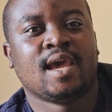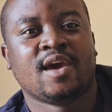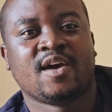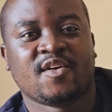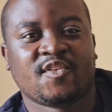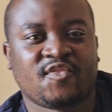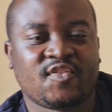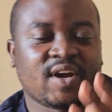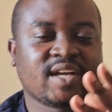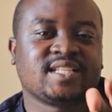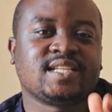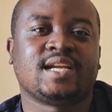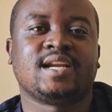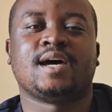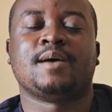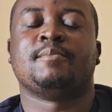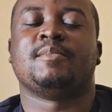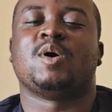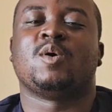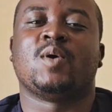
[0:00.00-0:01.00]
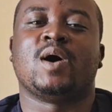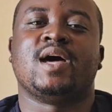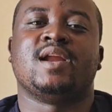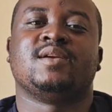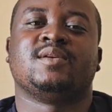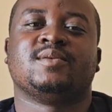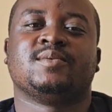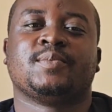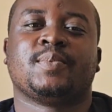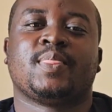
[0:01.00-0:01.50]
Factor number 1.
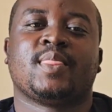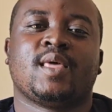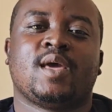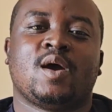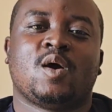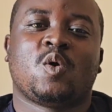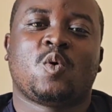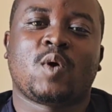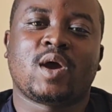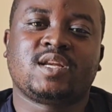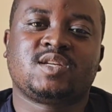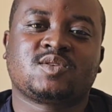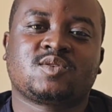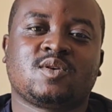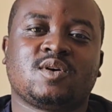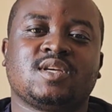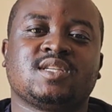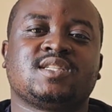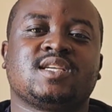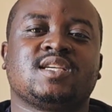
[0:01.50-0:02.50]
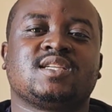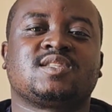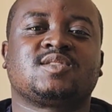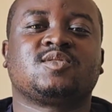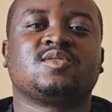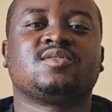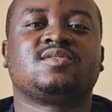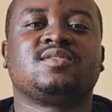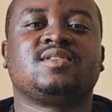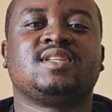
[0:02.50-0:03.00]
What causes
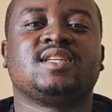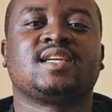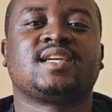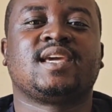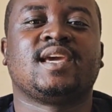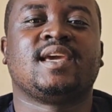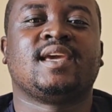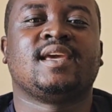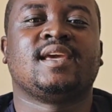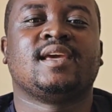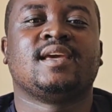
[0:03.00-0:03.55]
tooth decay?